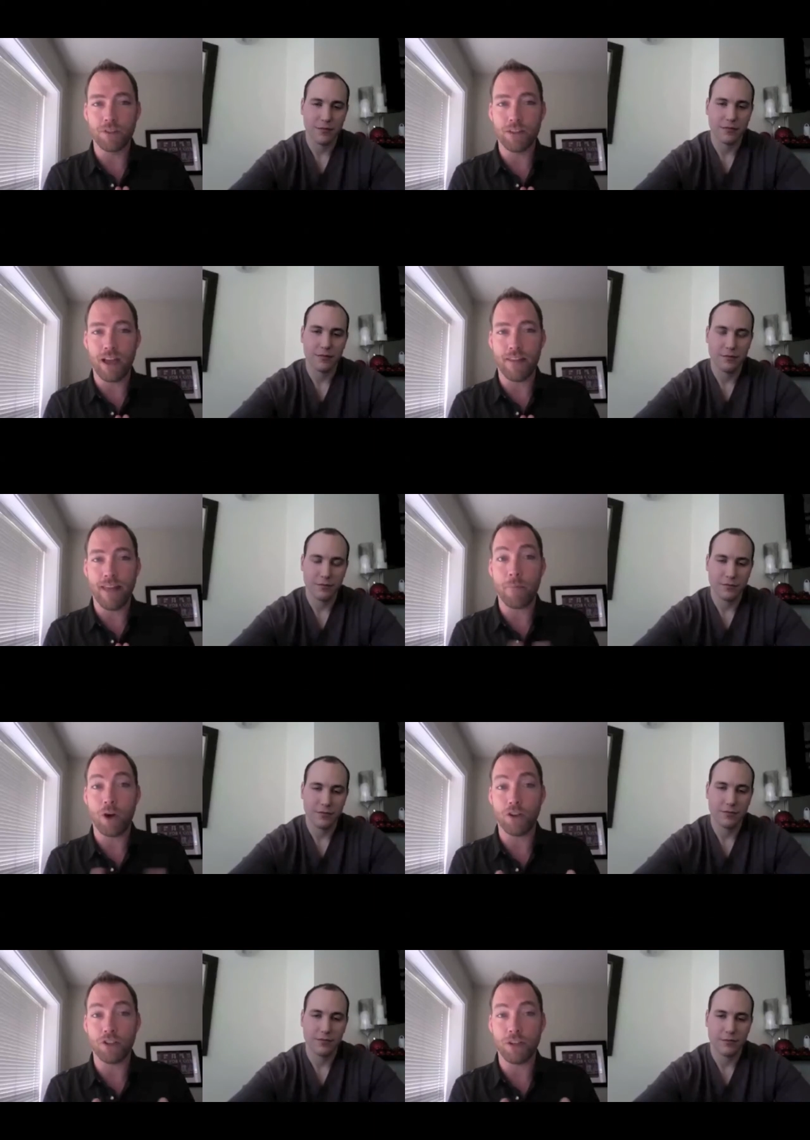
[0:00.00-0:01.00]
Speaker 1: uh, that
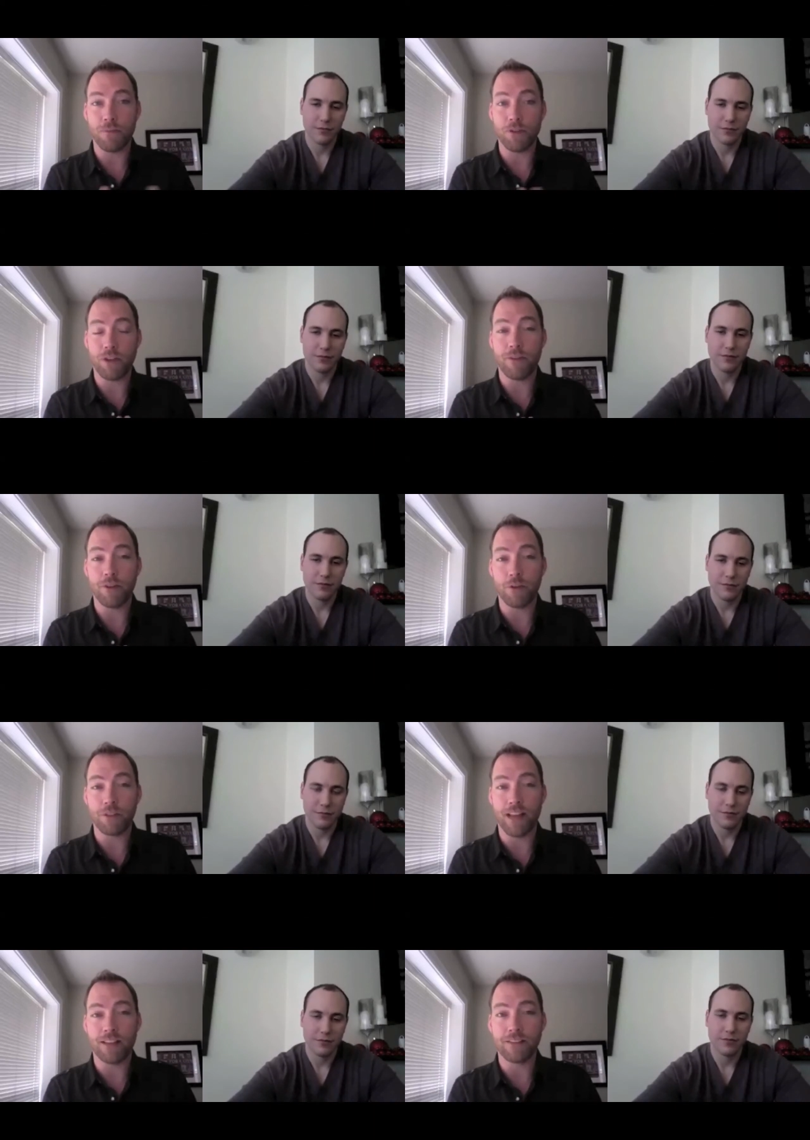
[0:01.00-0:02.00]
partnership that you have with those
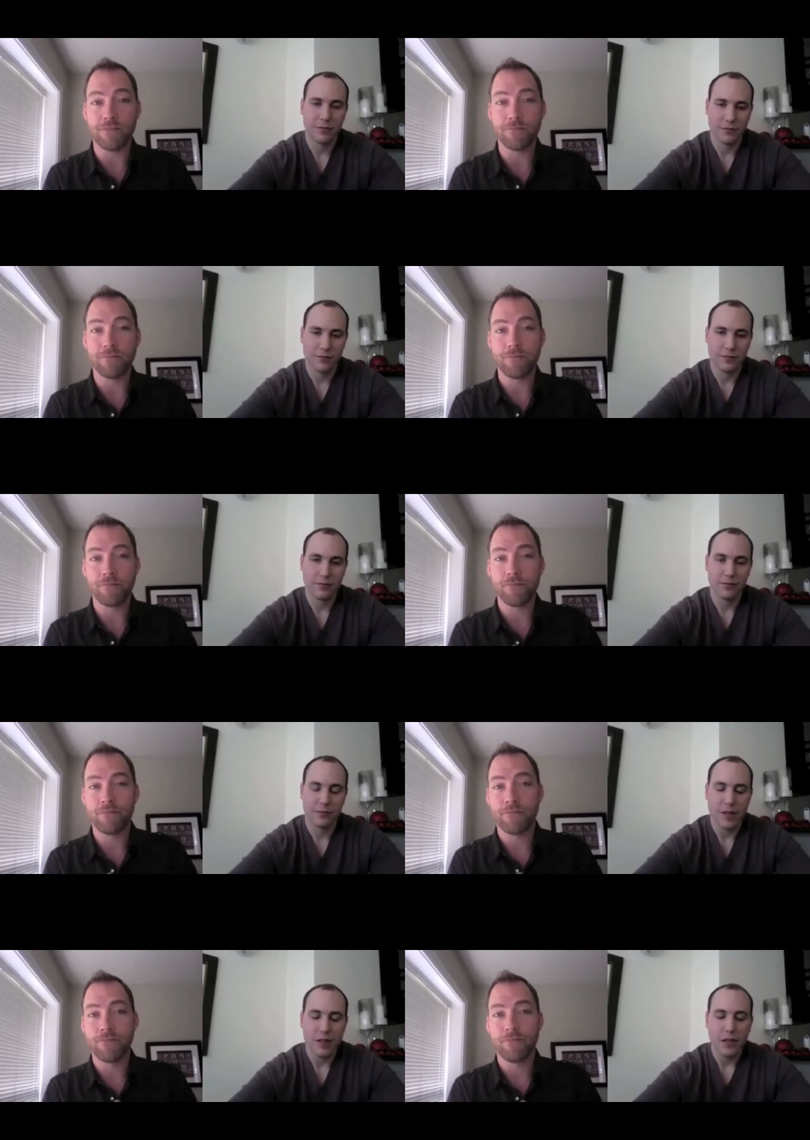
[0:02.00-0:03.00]
guys.
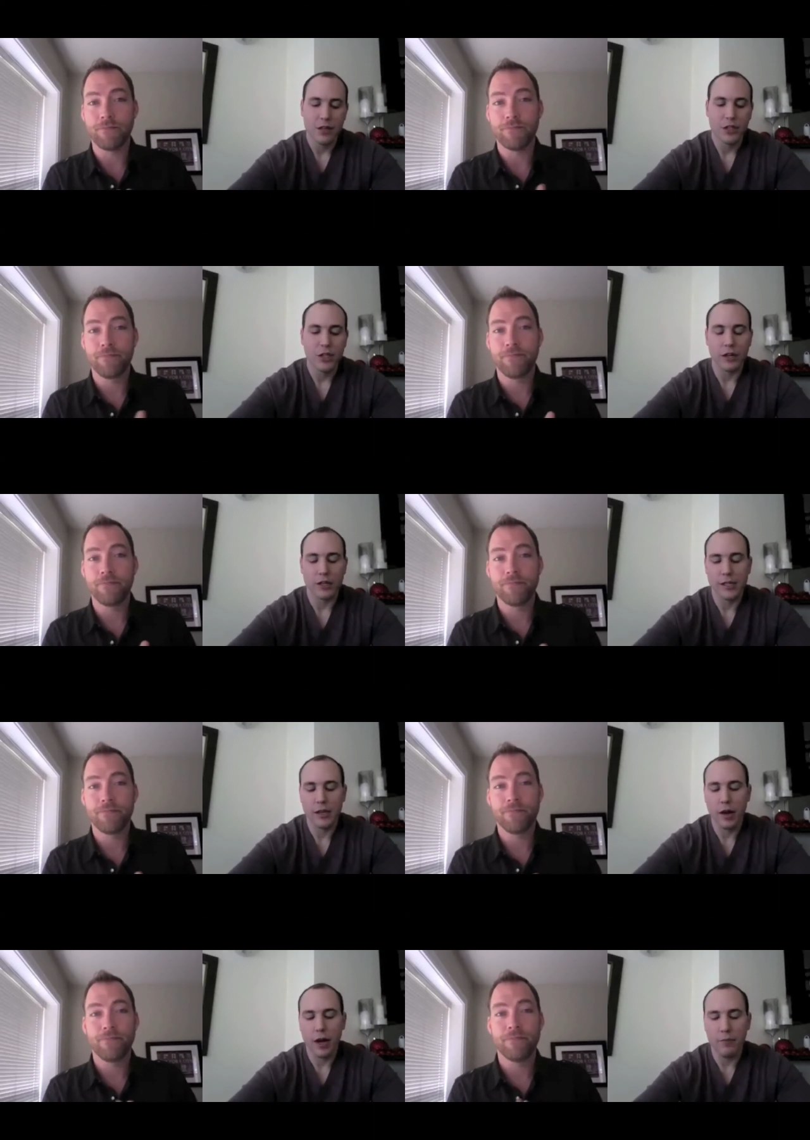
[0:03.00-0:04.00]
Speaker 2: Sure.
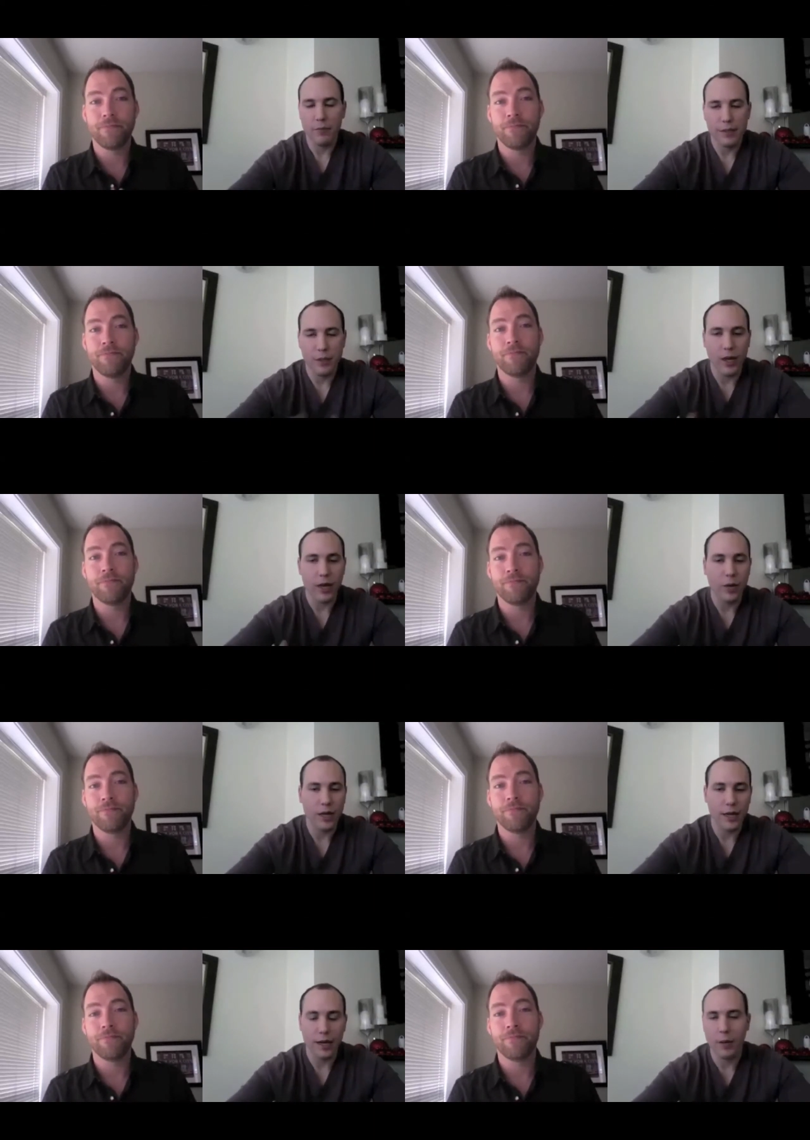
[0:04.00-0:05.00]
So, um, so anyone
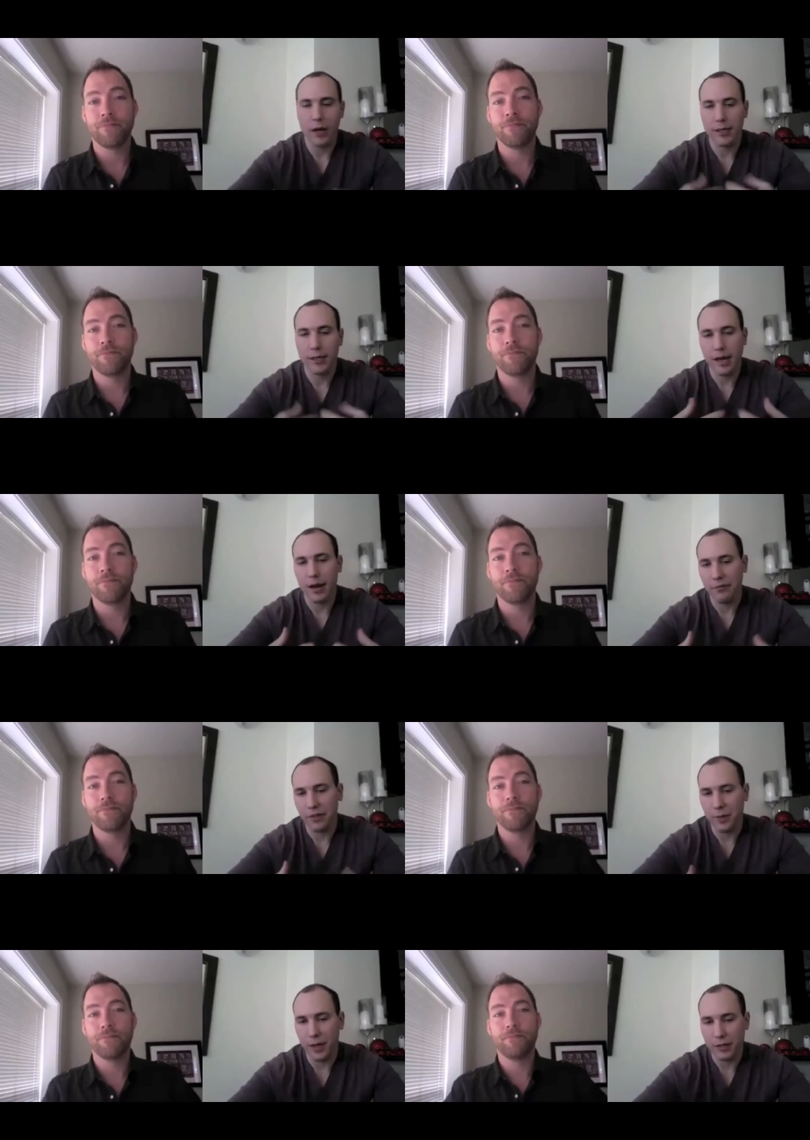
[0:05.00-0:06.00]
can come on and sign up for
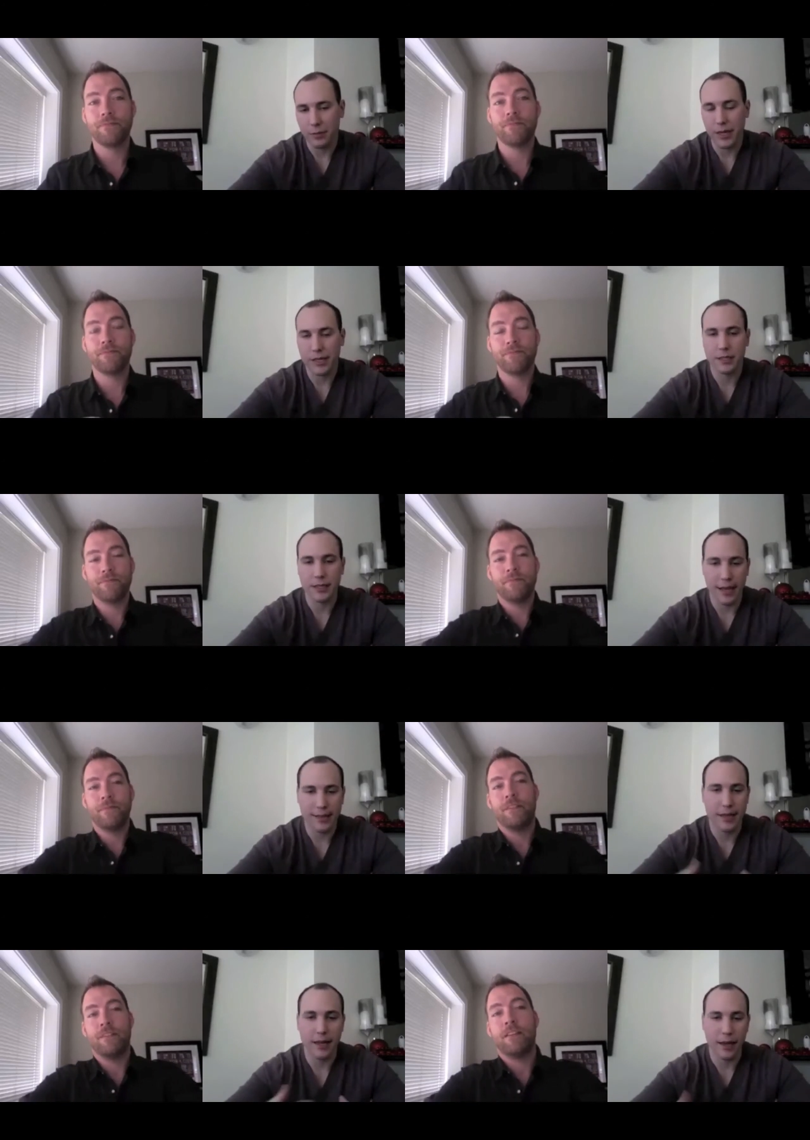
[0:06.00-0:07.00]
Sponsor Pitch
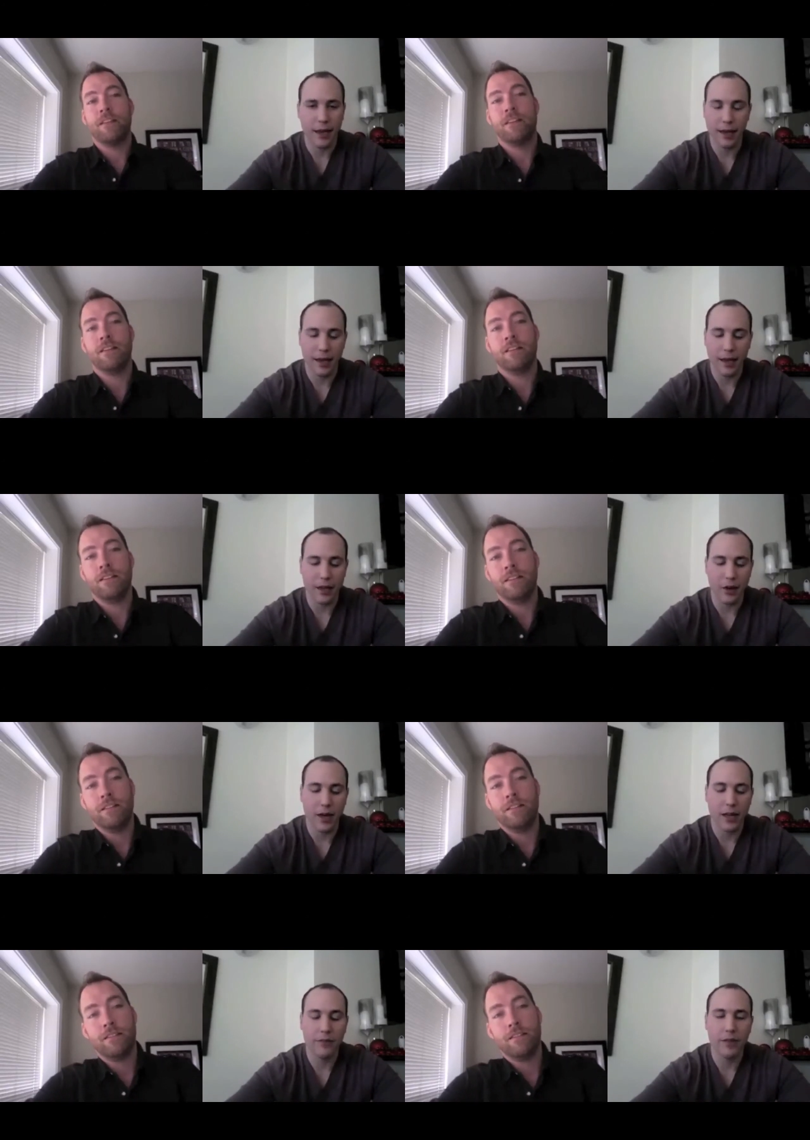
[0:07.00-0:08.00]
as a you know
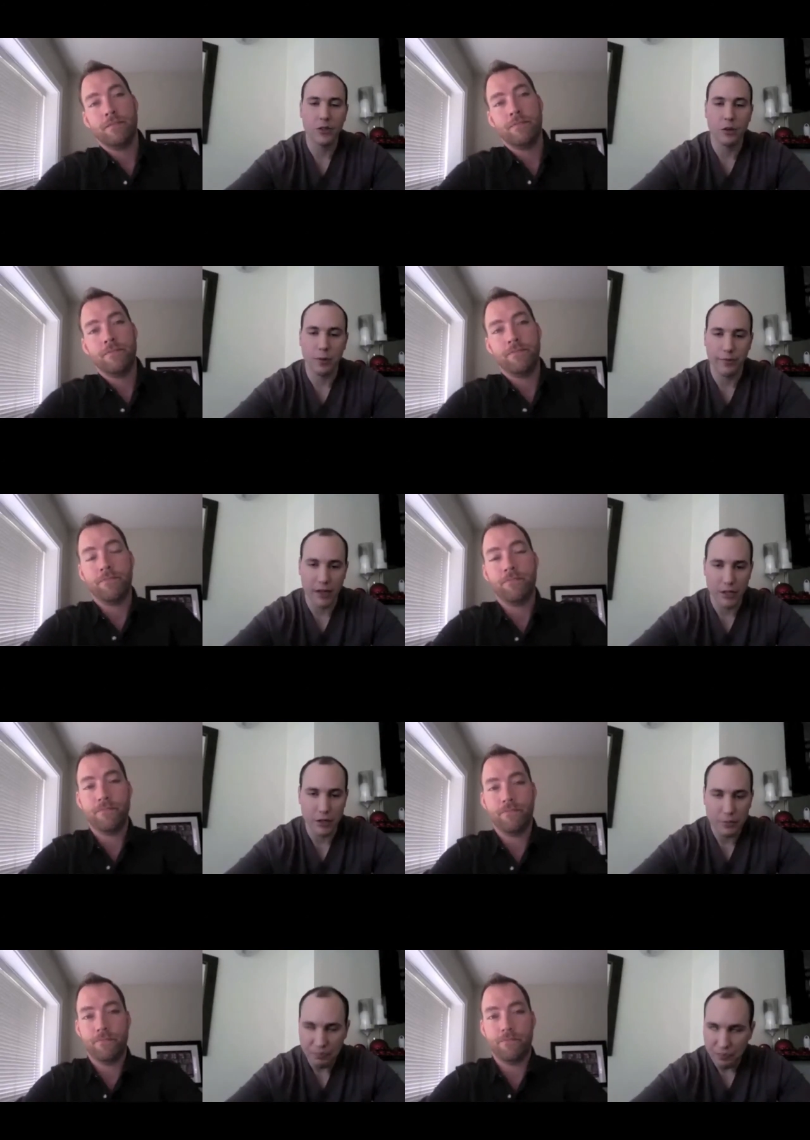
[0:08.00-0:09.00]
individual professional,